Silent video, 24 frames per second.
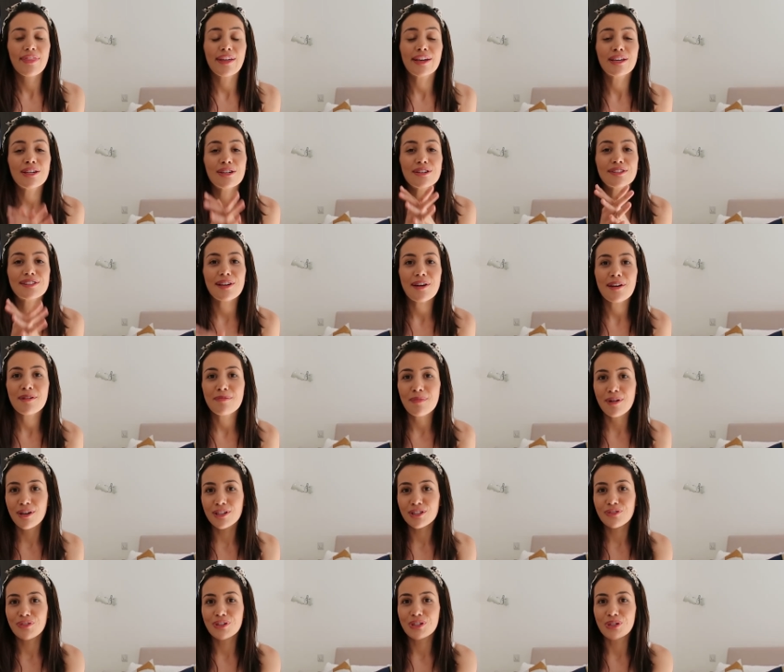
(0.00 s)
Thank you so
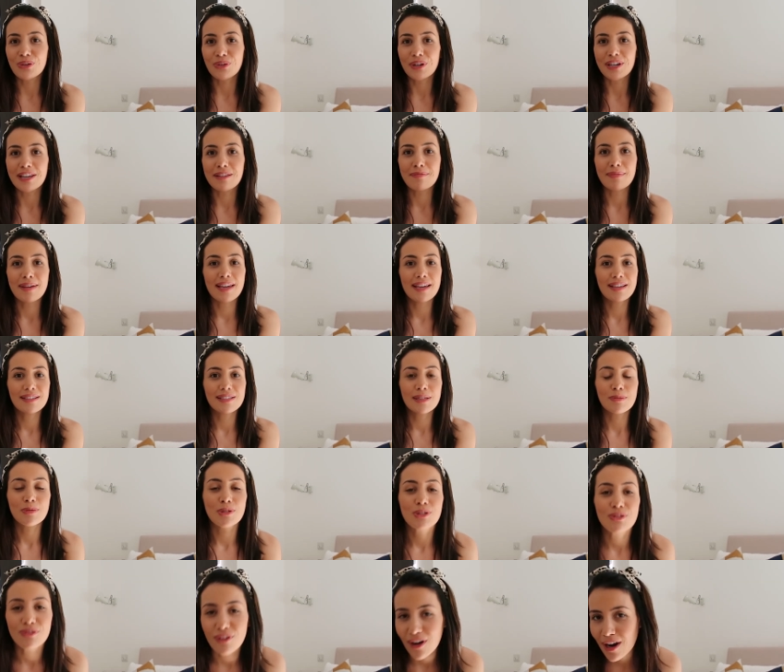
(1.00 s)
much for joining me.
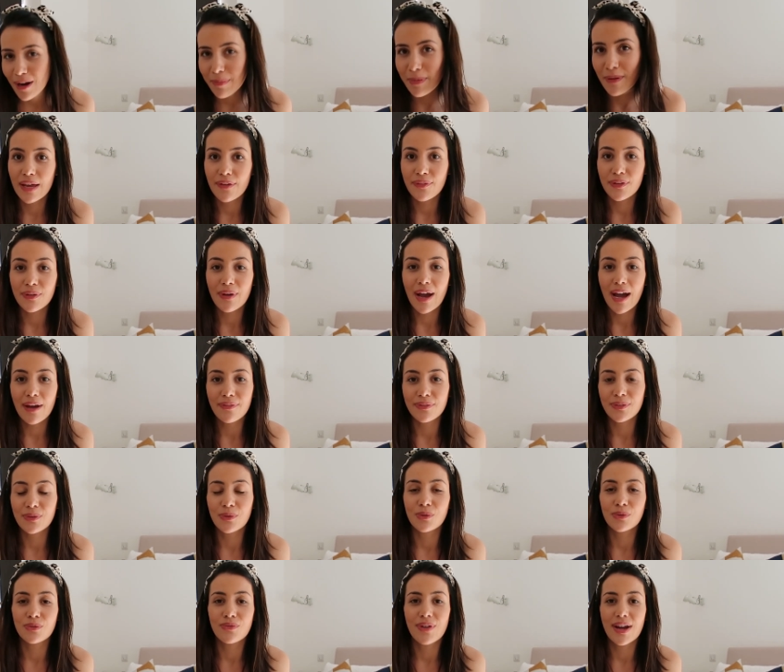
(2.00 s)
Subscribe if you
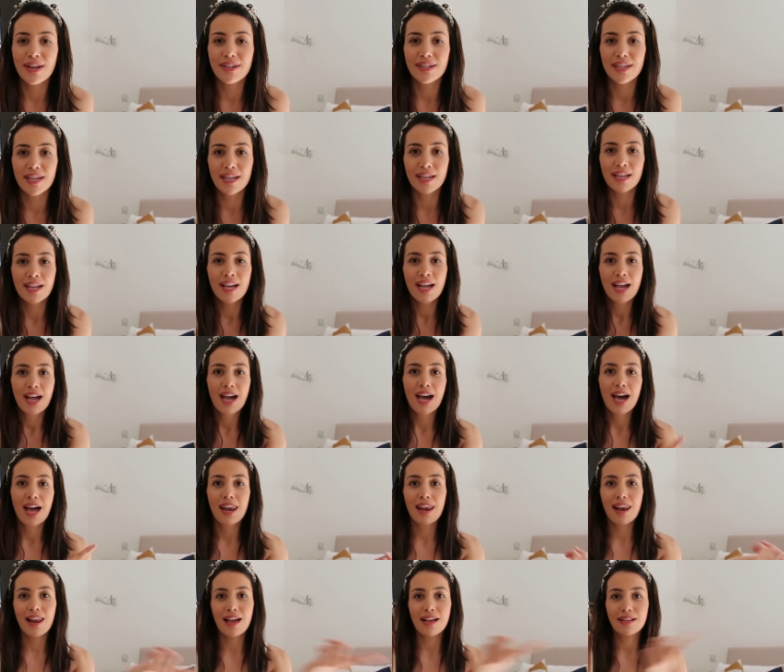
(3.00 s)
haven't already,
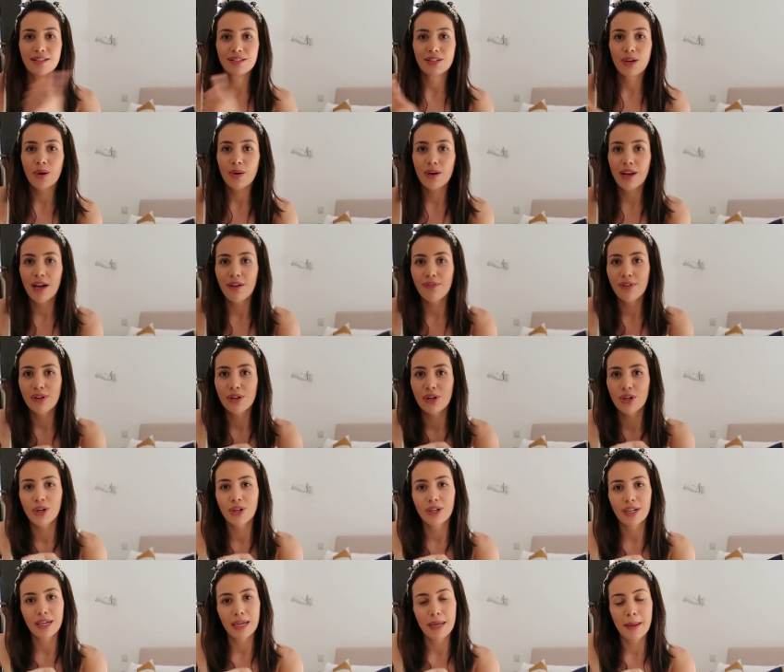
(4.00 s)
and let's go and have a
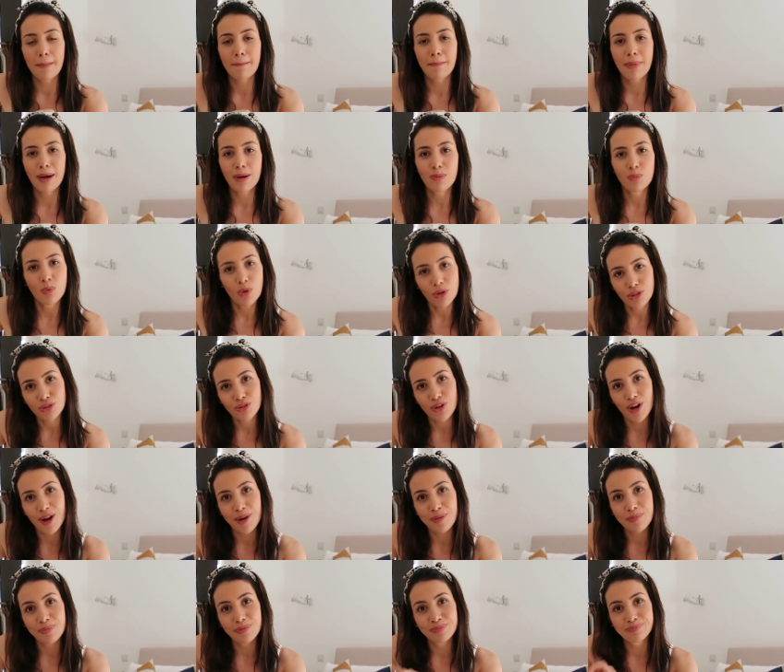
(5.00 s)
look in my
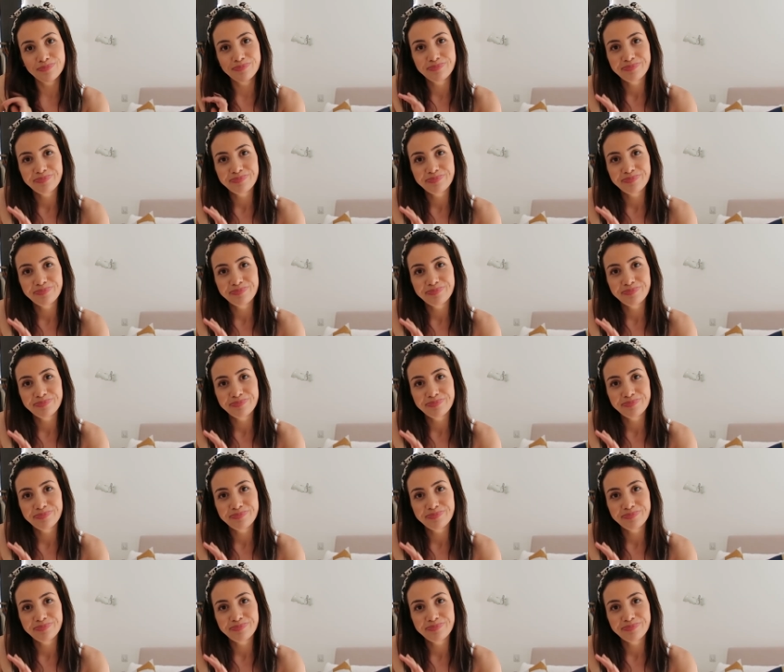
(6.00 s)
wardrobe.